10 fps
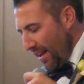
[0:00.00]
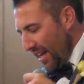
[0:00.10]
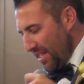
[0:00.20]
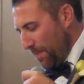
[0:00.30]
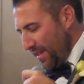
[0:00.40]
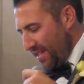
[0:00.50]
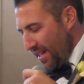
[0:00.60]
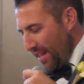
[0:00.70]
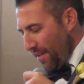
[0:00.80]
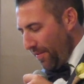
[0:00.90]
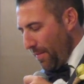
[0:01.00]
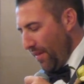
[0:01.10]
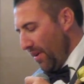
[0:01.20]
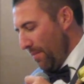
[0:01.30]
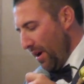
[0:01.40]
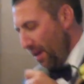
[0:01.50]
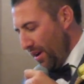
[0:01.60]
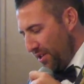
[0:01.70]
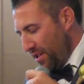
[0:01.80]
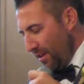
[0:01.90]
It's been said that from every
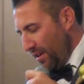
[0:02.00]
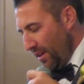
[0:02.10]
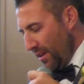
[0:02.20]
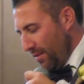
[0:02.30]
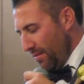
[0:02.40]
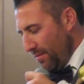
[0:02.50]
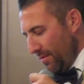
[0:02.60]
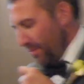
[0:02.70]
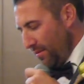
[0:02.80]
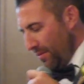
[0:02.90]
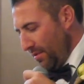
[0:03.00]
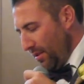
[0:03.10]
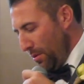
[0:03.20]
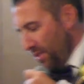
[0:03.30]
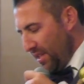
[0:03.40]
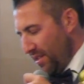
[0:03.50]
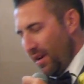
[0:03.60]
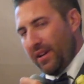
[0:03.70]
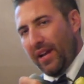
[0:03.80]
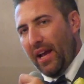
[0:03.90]
marriage, you don't lose a
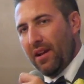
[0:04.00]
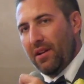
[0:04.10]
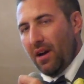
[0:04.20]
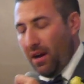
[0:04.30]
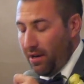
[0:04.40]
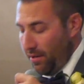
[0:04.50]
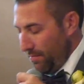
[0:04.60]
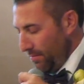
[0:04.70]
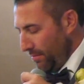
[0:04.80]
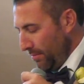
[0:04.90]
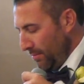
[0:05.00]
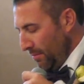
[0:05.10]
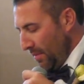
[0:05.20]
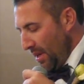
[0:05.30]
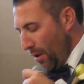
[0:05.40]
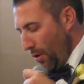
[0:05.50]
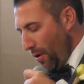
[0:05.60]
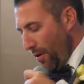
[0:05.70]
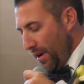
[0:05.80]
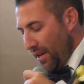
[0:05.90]
son, you gain a daughter.
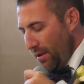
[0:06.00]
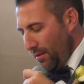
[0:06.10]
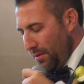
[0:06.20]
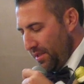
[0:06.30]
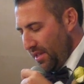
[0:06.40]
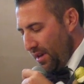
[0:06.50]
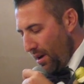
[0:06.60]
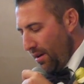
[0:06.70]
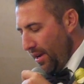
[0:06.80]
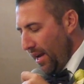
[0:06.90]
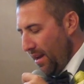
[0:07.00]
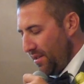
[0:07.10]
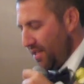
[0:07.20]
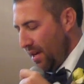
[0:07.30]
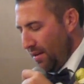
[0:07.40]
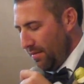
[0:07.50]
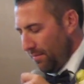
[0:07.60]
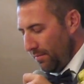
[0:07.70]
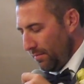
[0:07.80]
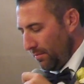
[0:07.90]
Or you don't lose a daughter, you gain a son.
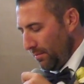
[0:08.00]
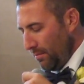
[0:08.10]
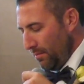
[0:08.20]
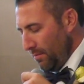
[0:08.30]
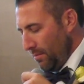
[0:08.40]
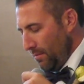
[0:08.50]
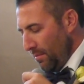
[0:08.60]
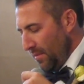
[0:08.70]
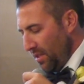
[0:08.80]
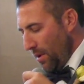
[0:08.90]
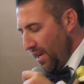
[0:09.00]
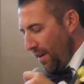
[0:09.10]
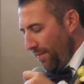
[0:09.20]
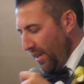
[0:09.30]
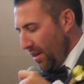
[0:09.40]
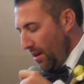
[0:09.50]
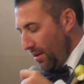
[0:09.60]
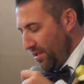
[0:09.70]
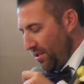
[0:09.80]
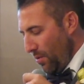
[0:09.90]
So I definitely
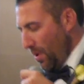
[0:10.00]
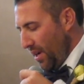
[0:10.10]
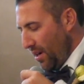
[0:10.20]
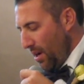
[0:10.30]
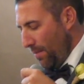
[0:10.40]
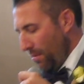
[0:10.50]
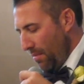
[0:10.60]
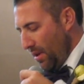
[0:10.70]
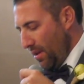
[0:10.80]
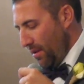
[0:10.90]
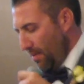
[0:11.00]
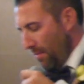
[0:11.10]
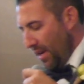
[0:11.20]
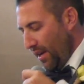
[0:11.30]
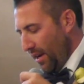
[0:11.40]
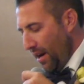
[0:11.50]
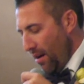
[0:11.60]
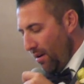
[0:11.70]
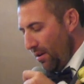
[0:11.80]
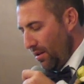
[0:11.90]
also want to compliment Mike and
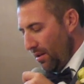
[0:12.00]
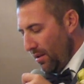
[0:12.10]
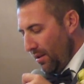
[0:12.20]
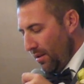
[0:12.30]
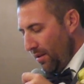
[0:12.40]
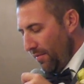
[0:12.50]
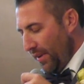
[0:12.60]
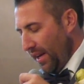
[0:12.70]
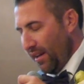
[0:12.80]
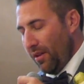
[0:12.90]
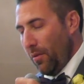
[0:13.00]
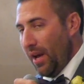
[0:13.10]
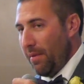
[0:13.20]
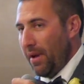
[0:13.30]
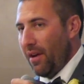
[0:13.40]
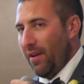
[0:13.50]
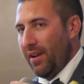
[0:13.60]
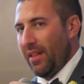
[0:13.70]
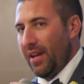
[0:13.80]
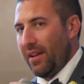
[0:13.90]
Carol for getting the way better
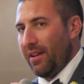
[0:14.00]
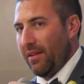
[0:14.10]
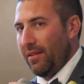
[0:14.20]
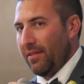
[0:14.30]
end of that deal.